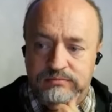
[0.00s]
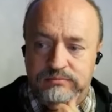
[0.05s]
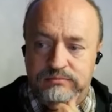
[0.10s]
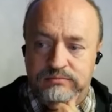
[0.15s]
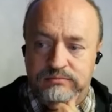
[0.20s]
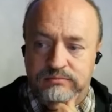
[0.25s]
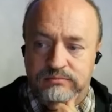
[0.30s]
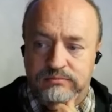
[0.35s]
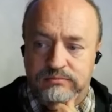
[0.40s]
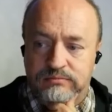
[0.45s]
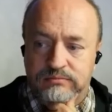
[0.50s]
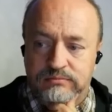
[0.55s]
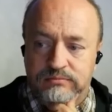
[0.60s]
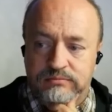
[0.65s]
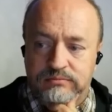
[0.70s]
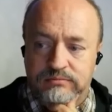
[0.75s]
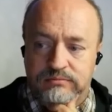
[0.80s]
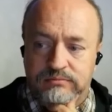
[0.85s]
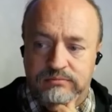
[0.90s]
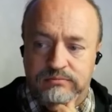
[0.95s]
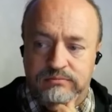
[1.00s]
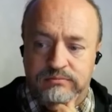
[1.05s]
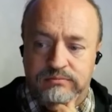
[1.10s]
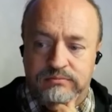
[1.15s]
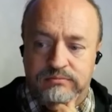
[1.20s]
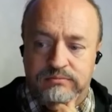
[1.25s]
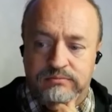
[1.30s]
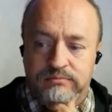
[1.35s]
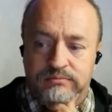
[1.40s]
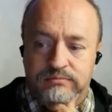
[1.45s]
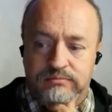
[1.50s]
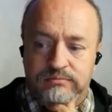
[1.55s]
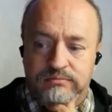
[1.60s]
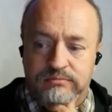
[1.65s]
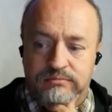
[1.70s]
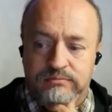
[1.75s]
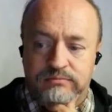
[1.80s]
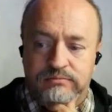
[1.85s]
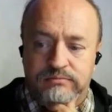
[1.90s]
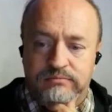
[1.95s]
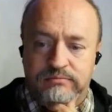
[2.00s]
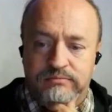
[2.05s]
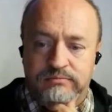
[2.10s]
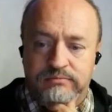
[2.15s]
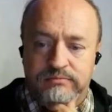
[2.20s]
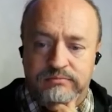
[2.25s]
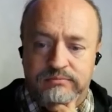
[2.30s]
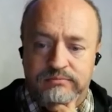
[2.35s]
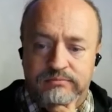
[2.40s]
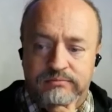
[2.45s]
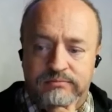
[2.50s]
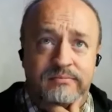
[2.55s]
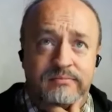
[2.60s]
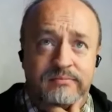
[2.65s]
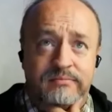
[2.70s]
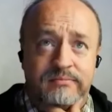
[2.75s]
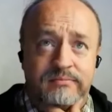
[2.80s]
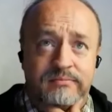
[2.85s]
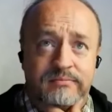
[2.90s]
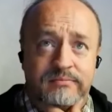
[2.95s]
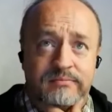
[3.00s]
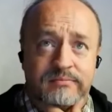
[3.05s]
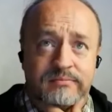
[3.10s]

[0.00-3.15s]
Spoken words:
This person isn't speaking.